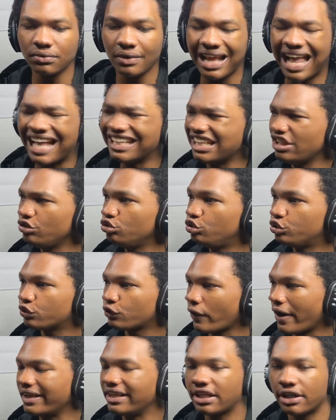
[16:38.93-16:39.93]
and then you
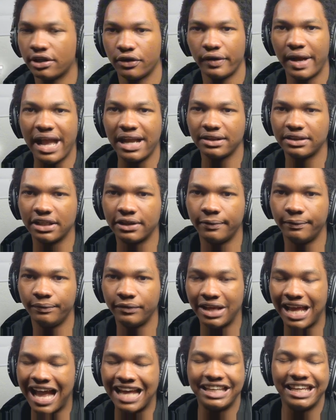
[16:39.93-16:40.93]
try to correct them
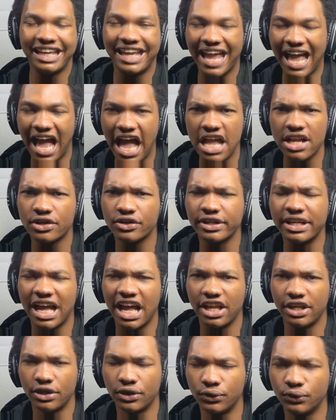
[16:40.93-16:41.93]
and they get angry
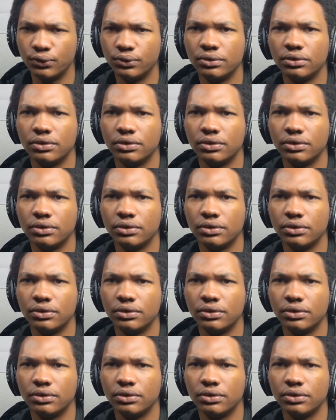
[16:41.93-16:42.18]
at you.